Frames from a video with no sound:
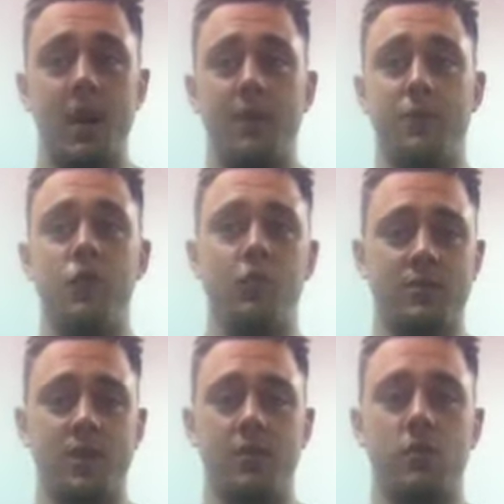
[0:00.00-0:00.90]
If you do a
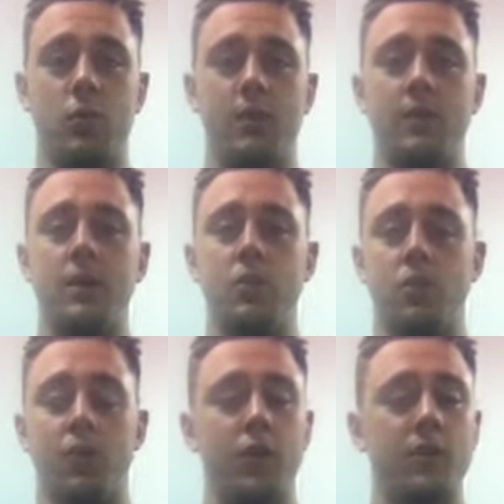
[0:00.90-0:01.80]
set of 20 or
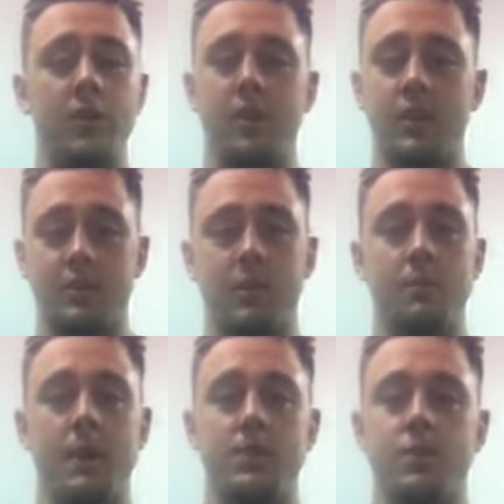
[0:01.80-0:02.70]
30 and that's going
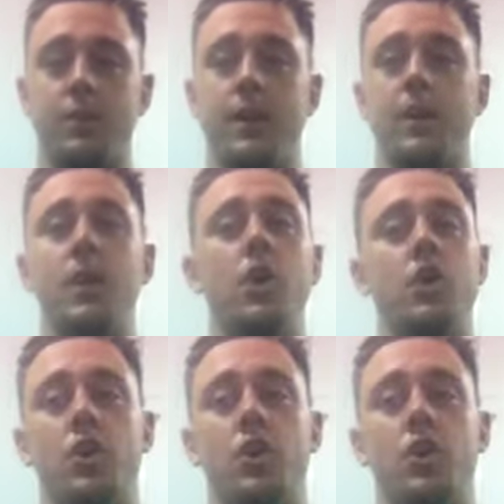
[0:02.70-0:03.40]
to max you out,